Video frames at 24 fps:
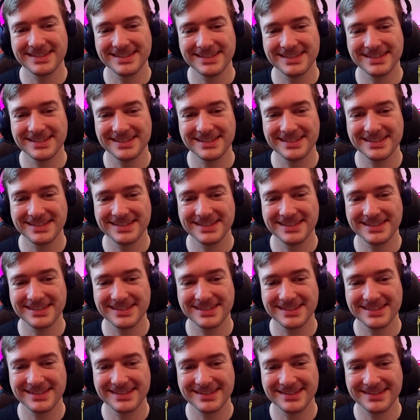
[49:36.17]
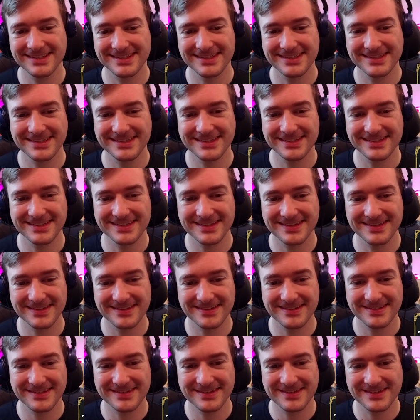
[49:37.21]

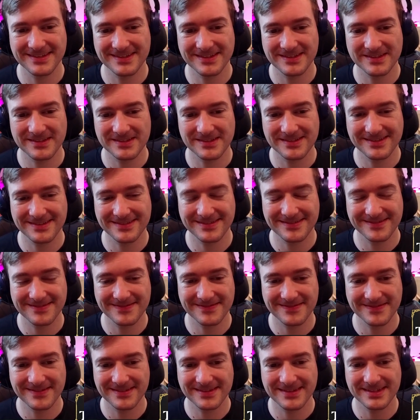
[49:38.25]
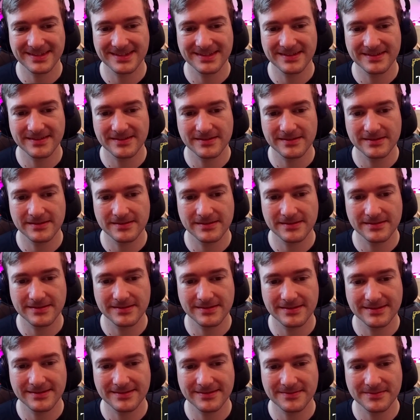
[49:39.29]

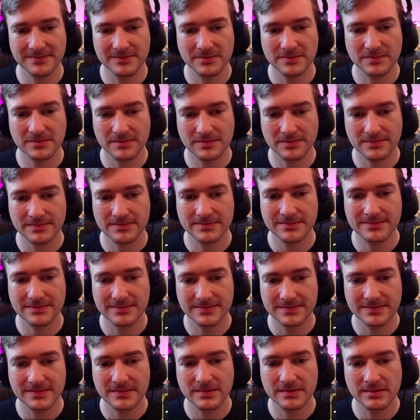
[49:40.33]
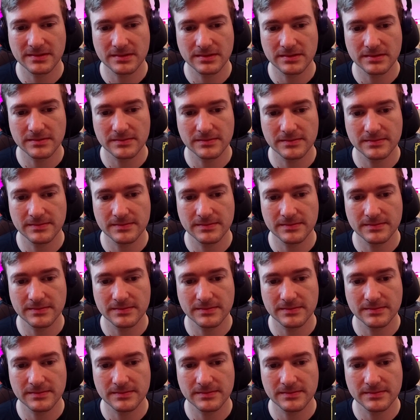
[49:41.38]
No words are spoken by the person on screen.